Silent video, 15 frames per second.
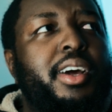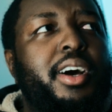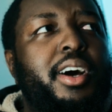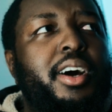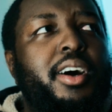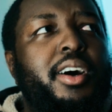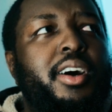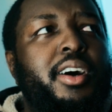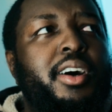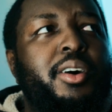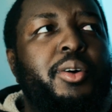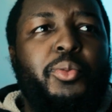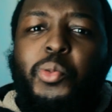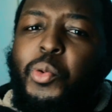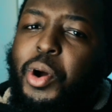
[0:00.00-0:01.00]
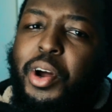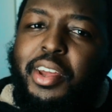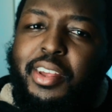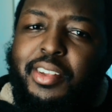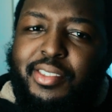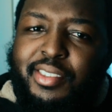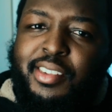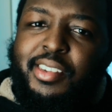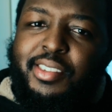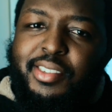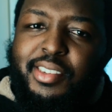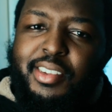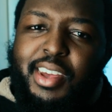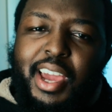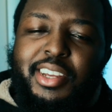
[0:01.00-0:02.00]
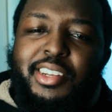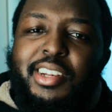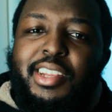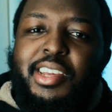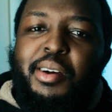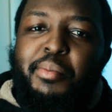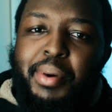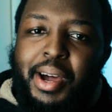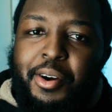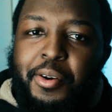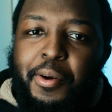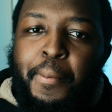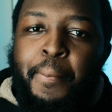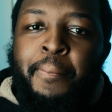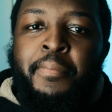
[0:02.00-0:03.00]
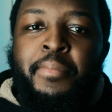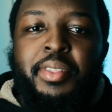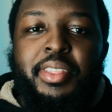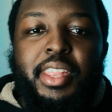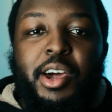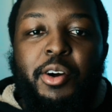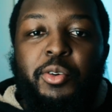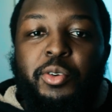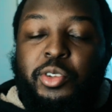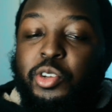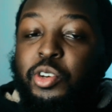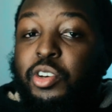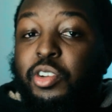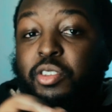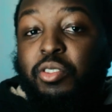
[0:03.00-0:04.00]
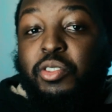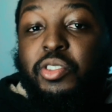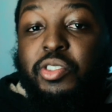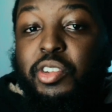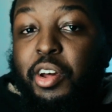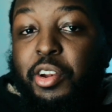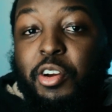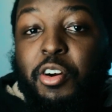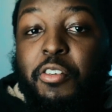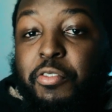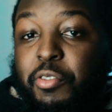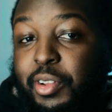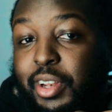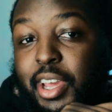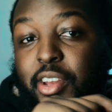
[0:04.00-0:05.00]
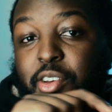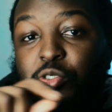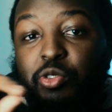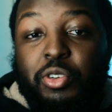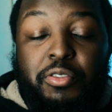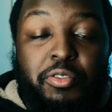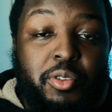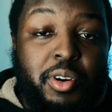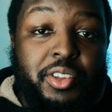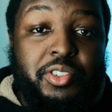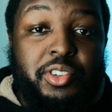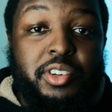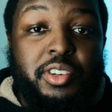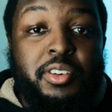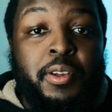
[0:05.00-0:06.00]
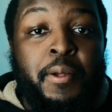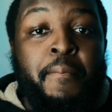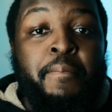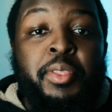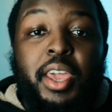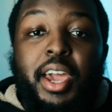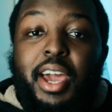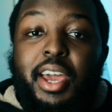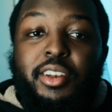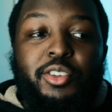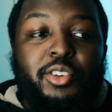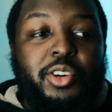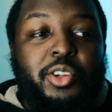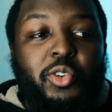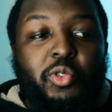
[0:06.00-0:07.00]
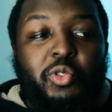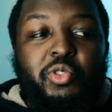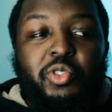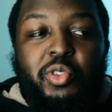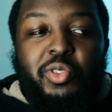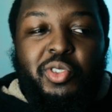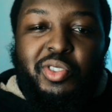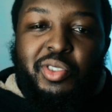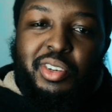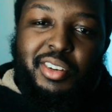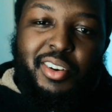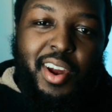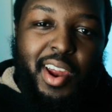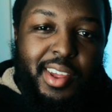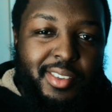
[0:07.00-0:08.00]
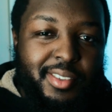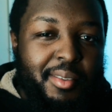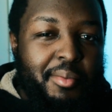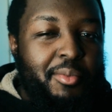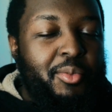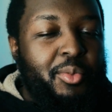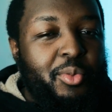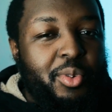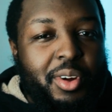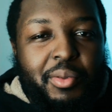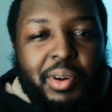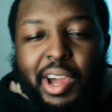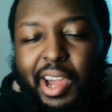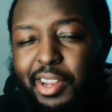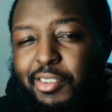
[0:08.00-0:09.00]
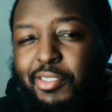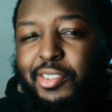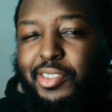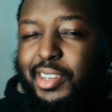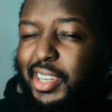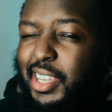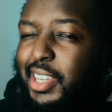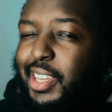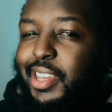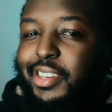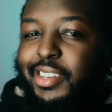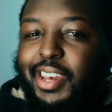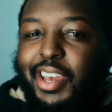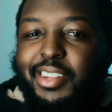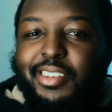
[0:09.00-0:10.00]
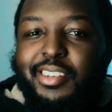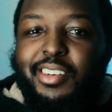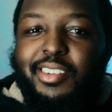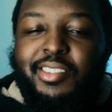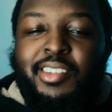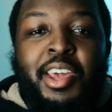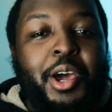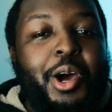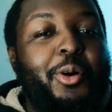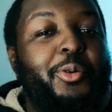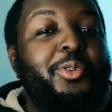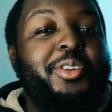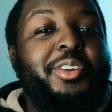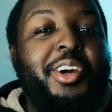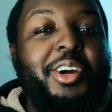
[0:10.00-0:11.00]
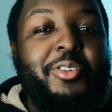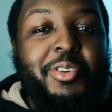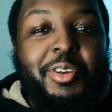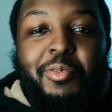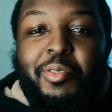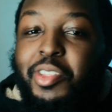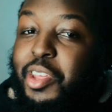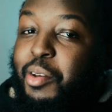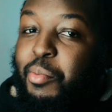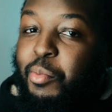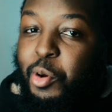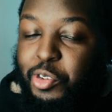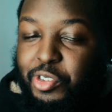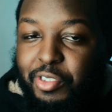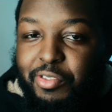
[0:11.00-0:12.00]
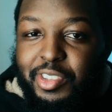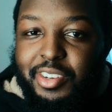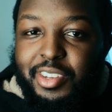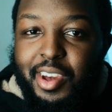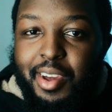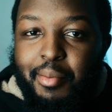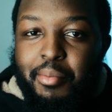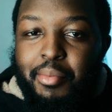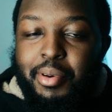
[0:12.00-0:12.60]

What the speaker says: what is this actually about? Now you could start it off with like a sort of question, and you can also try some kind of sneaky tactics. I wouldn't agree with it most of the time,